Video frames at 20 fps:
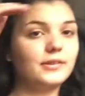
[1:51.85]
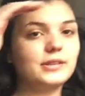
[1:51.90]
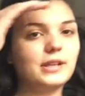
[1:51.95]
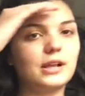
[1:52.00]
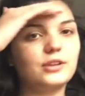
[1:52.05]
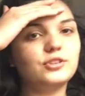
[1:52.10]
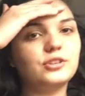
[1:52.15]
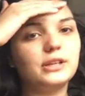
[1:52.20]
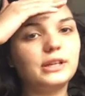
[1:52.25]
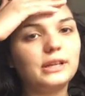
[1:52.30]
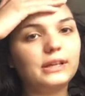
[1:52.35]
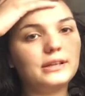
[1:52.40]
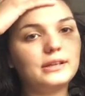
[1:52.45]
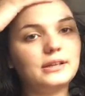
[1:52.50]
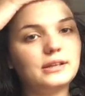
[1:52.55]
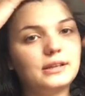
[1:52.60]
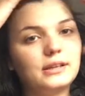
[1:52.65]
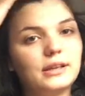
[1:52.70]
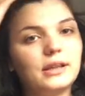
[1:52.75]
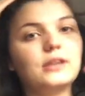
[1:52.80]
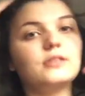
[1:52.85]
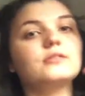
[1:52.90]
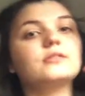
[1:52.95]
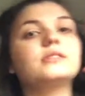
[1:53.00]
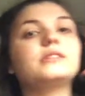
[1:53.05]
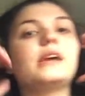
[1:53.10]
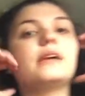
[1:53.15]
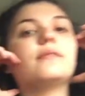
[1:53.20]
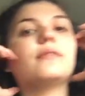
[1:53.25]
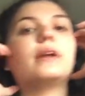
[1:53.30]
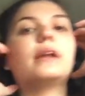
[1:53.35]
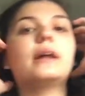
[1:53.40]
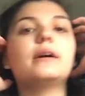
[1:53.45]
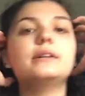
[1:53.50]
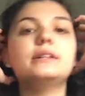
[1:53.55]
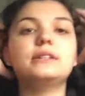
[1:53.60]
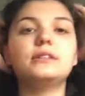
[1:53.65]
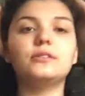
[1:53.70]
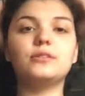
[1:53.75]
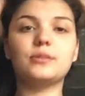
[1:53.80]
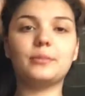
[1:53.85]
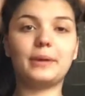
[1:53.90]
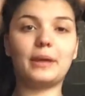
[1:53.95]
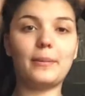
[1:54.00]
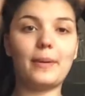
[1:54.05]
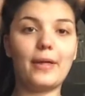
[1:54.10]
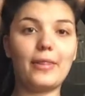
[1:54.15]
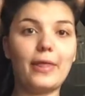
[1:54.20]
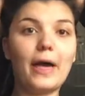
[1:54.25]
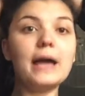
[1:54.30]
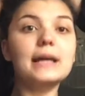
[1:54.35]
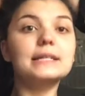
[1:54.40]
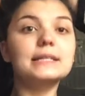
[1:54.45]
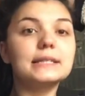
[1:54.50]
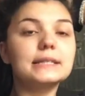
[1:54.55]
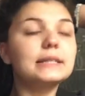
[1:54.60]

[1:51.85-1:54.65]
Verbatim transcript: is actually insane right now I need to do something about that